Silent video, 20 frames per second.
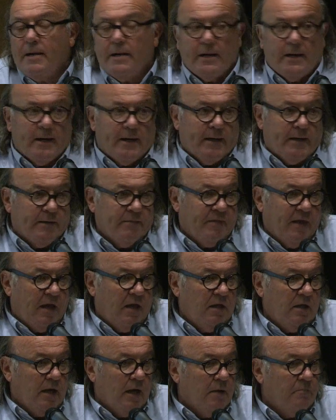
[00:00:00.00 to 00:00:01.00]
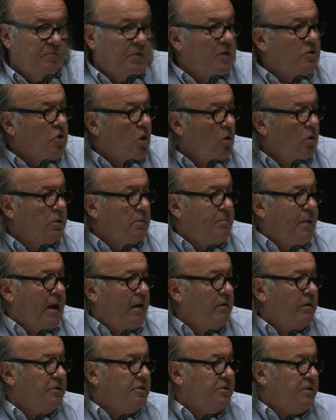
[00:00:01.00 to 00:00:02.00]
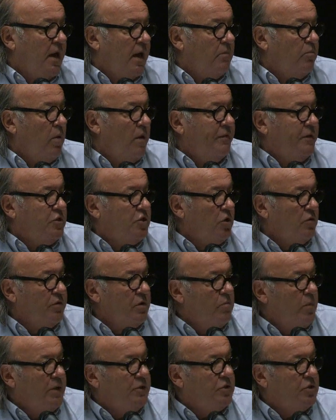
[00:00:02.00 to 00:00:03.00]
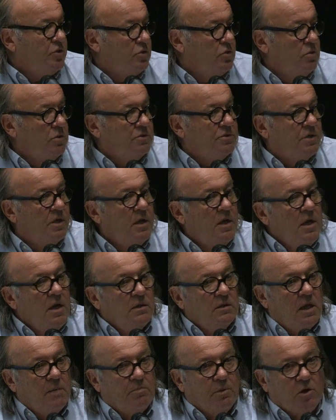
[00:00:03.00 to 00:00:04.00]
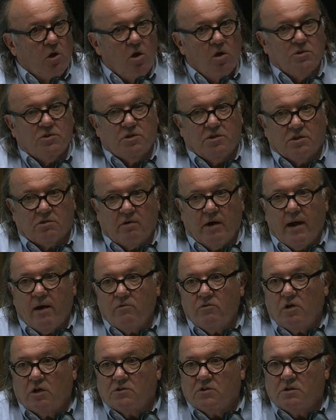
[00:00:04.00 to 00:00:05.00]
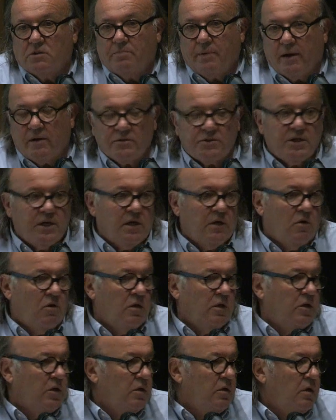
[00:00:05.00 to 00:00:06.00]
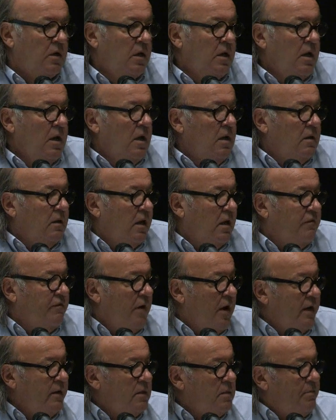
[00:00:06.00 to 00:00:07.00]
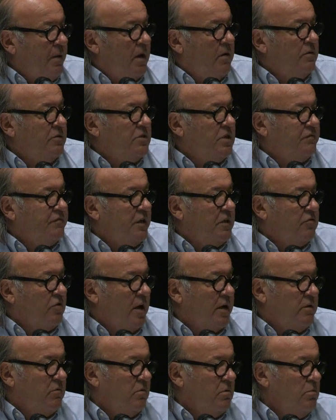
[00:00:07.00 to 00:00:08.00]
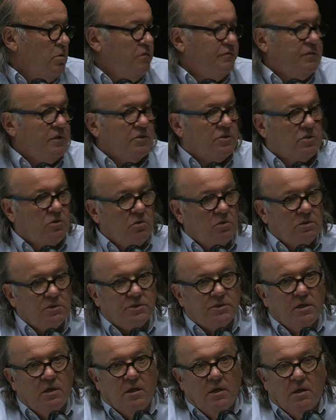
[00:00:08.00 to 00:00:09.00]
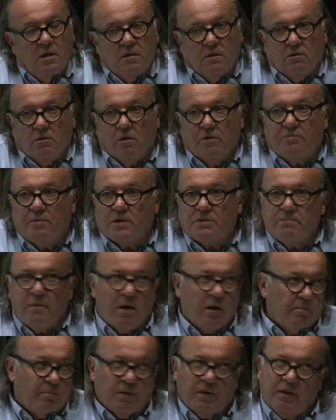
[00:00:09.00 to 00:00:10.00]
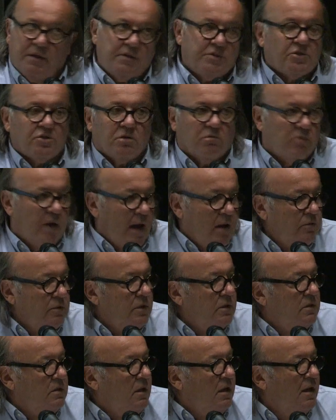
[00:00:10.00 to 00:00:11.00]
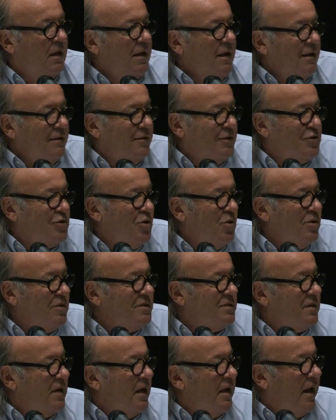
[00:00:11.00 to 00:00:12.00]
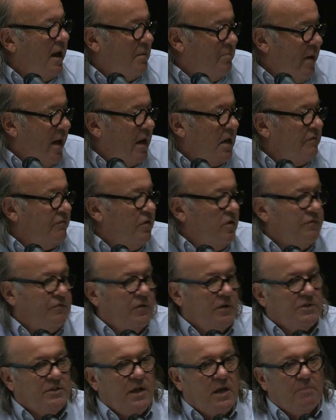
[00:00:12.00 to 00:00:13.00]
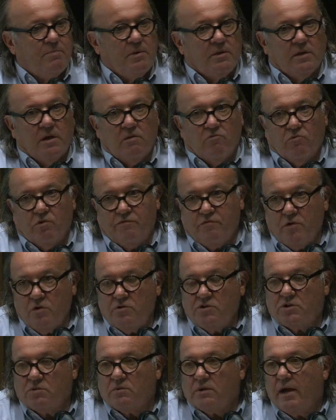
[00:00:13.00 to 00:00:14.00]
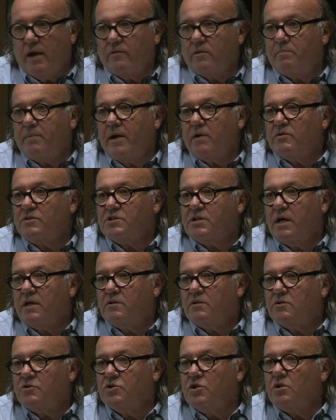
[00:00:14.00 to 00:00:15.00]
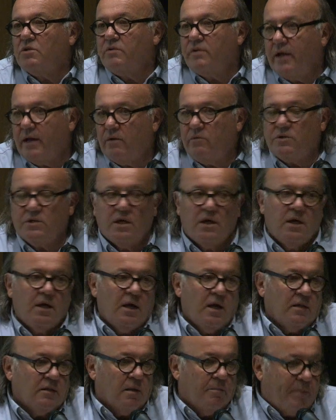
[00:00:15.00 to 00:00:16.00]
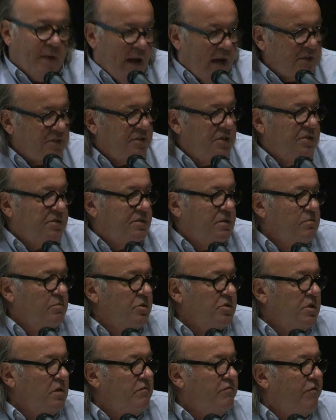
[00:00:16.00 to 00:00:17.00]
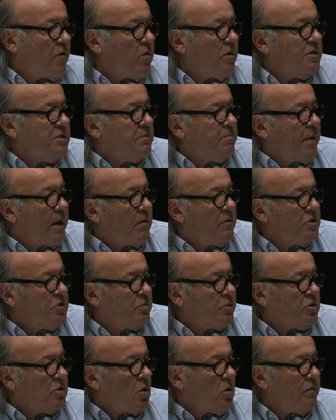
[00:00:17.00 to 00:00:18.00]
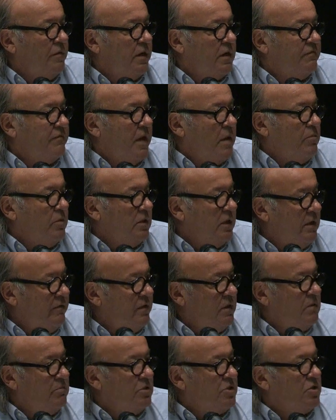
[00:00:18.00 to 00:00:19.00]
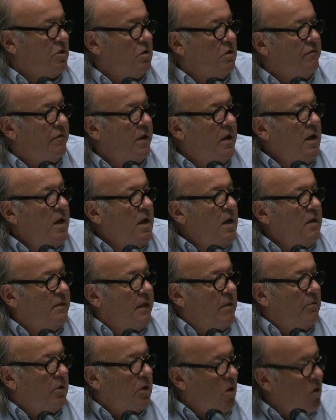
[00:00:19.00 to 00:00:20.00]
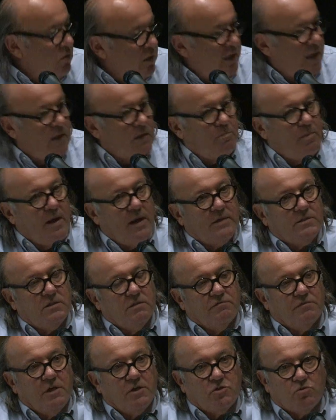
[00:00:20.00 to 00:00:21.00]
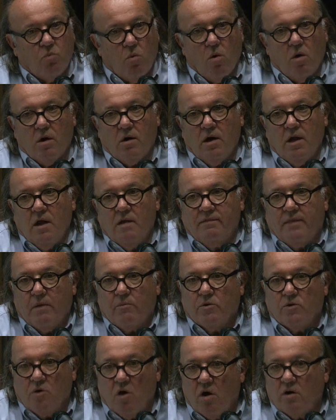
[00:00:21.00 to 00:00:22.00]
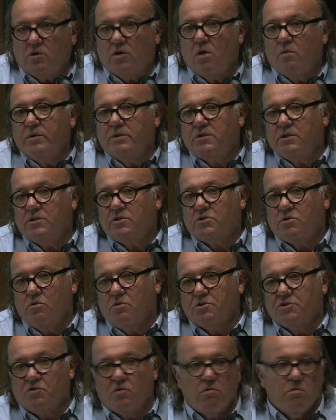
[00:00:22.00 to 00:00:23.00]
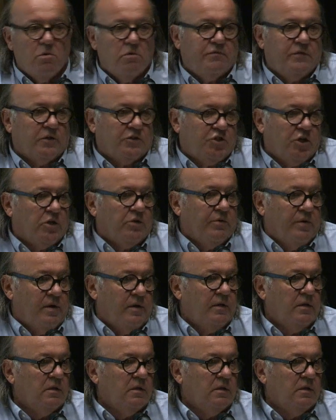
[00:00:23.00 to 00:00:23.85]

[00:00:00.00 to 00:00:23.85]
Uh, they uh, told the parents that when the children went to schools, they belonged to the crown, not to the parents any longer. They fined the parents if they tried to remove their schools. The Northwest Mounted Police surrounded the schools uh, at Battleford, for example, and refused to allow the parents to take their children out. The pass system was enforced. Parents were told that if they were leaving the reserve, they would only get a pass if they swore they were not going to the schools to remove their children.